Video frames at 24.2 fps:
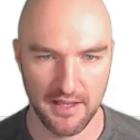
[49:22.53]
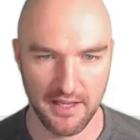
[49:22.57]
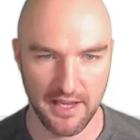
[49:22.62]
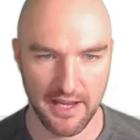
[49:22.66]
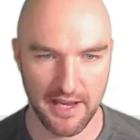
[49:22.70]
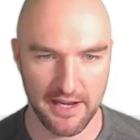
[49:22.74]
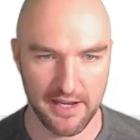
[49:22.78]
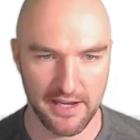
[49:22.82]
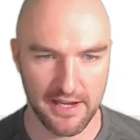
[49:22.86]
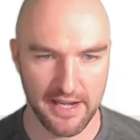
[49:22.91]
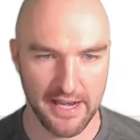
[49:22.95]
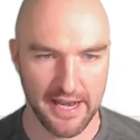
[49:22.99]

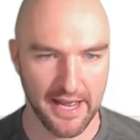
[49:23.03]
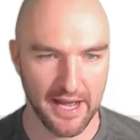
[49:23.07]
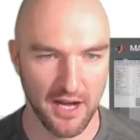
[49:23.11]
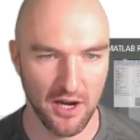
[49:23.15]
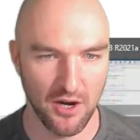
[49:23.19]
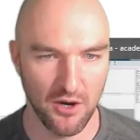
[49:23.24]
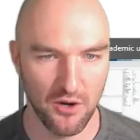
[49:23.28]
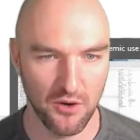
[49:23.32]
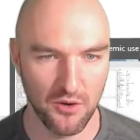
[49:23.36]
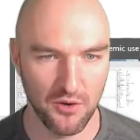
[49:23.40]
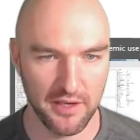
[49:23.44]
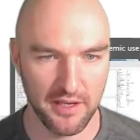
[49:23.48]
And
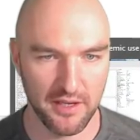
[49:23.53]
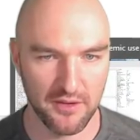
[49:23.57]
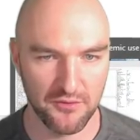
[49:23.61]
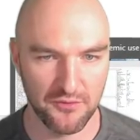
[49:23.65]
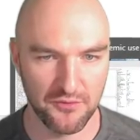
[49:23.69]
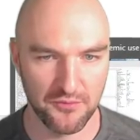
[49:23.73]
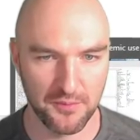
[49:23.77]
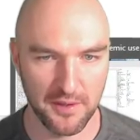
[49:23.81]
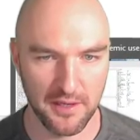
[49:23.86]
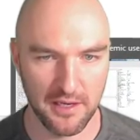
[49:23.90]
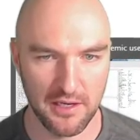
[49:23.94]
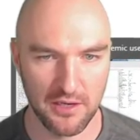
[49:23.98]
now,
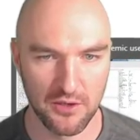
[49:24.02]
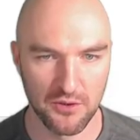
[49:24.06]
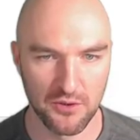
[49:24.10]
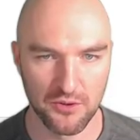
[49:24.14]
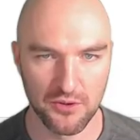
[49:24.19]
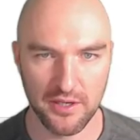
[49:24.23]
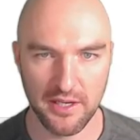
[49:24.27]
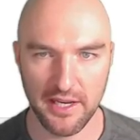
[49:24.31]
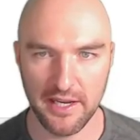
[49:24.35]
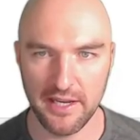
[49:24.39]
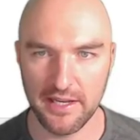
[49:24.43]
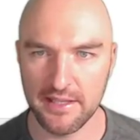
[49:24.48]
if we
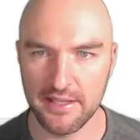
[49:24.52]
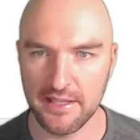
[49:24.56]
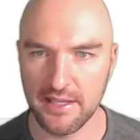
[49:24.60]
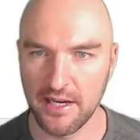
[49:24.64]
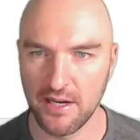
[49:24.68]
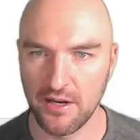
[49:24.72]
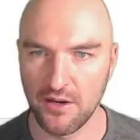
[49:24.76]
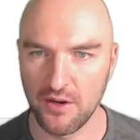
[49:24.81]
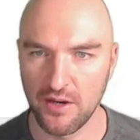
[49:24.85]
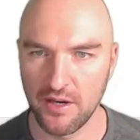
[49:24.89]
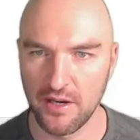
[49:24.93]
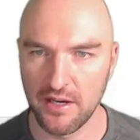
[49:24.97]
look at
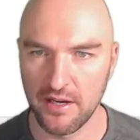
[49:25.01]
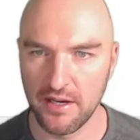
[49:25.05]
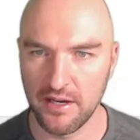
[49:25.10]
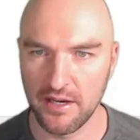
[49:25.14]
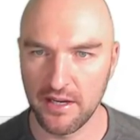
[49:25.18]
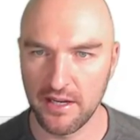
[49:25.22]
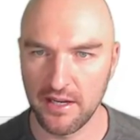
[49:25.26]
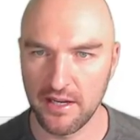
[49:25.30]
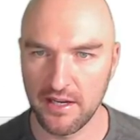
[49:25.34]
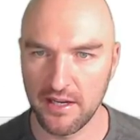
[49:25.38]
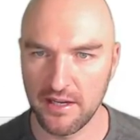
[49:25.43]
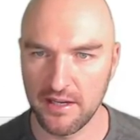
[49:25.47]

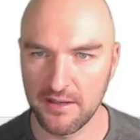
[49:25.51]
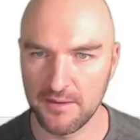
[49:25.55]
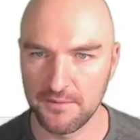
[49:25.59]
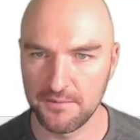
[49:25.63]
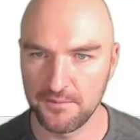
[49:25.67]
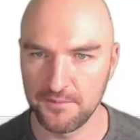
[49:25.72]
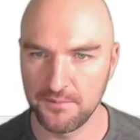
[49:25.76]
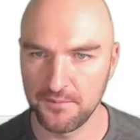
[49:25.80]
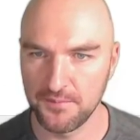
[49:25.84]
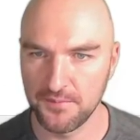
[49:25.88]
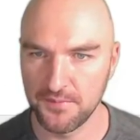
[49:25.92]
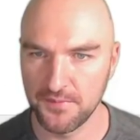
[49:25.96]
our
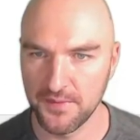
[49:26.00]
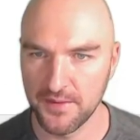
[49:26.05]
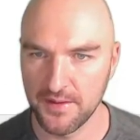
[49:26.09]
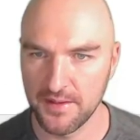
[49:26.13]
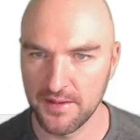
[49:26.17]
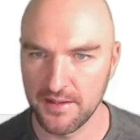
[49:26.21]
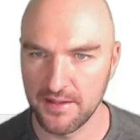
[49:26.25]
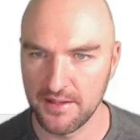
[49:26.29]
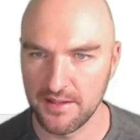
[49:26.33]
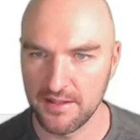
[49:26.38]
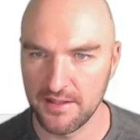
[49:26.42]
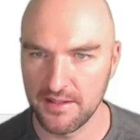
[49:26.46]

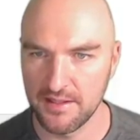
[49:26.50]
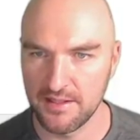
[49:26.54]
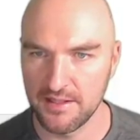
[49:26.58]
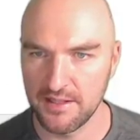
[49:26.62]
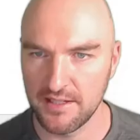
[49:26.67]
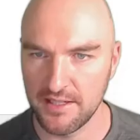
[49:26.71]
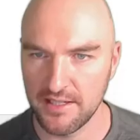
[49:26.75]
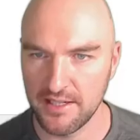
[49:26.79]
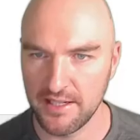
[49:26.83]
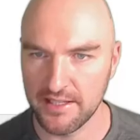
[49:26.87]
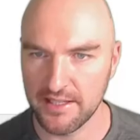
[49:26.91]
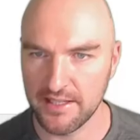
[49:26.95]

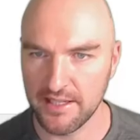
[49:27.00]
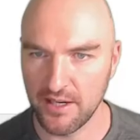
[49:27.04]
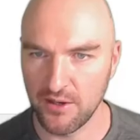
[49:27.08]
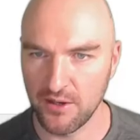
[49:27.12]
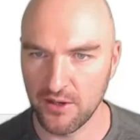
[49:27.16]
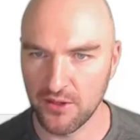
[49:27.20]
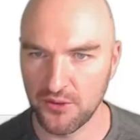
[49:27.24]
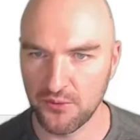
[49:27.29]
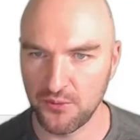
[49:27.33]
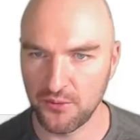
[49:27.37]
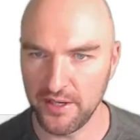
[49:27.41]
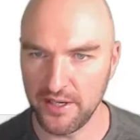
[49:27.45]

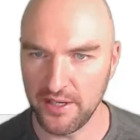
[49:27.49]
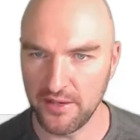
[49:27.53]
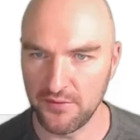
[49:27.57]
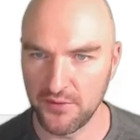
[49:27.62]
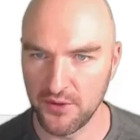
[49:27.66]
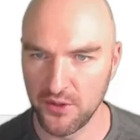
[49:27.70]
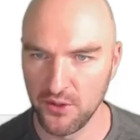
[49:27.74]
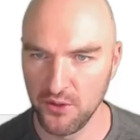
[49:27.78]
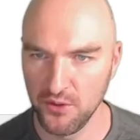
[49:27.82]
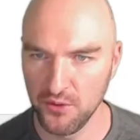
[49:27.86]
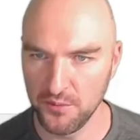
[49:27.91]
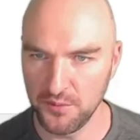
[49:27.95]
3D
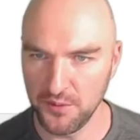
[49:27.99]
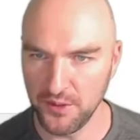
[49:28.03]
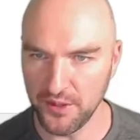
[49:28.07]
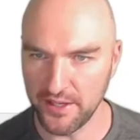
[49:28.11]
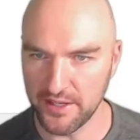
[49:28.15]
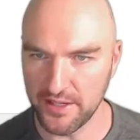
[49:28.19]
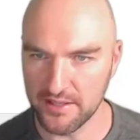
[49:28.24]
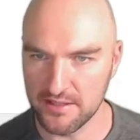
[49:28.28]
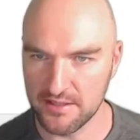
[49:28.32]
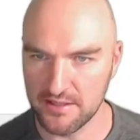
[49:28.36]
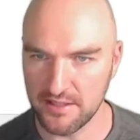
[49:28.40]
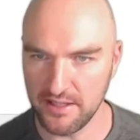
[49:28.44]
view, you
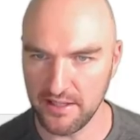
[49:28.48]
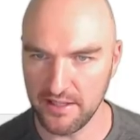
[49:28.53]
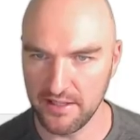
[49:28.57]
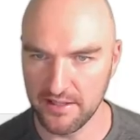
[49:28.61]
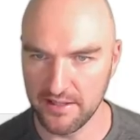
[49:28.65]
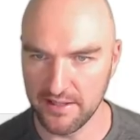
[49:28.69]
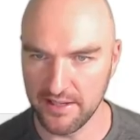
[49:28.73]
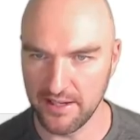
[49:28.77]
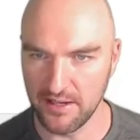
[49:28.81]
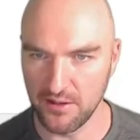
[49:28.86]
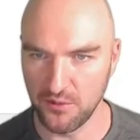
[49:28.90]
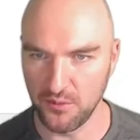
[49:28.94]
can see
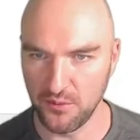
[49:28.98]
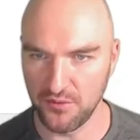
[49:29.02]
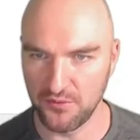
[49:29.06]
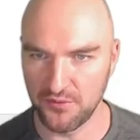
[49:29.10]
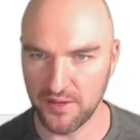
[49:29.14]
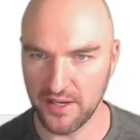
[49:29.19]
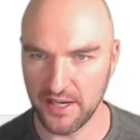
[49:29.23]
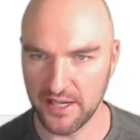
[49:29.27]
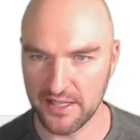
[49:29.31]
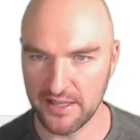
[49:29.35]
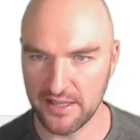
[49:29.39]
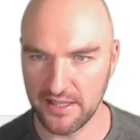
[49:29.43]
we've
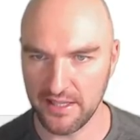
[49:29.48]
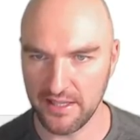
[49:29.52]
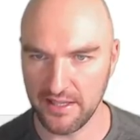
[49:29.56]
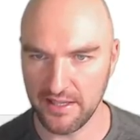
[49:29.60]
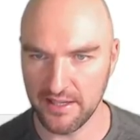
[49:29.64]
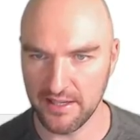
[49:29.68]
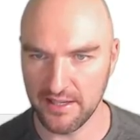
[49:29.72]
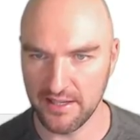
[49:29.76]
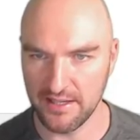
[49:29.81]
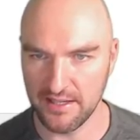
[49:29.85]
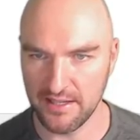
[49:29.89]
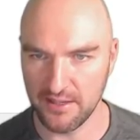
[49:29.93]
got
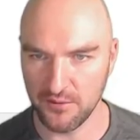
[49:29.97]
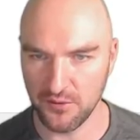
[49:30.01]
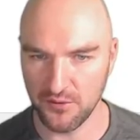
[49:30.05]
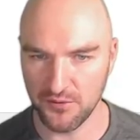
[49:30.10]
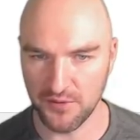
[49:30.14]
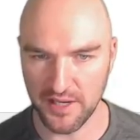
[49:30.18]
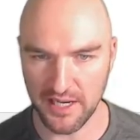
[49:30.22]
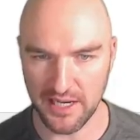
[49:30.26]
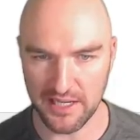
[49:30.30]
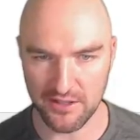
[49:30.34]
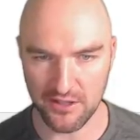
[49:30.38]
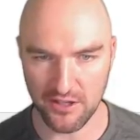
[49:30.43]

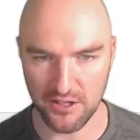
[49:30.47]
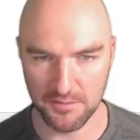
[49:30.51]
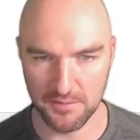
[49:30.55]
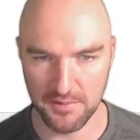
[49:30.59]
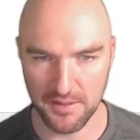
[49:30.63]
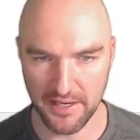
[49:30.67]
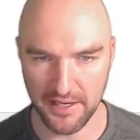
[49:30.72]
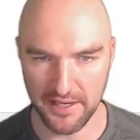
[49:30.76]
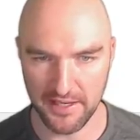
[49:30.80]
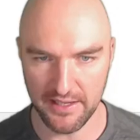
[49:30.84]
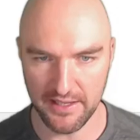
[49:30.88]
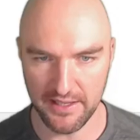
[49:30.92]
our
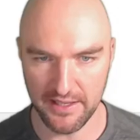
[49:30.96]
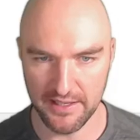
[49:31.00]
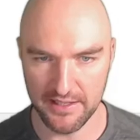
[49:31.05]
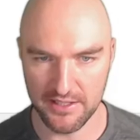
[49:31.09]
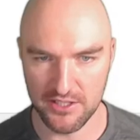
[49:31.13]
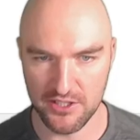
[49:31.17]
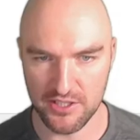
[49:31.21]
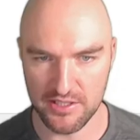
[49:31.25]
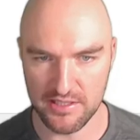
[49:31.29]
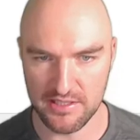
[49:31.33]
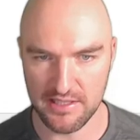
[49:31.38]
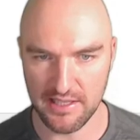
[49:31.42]
plane here,
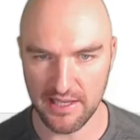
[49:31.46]
just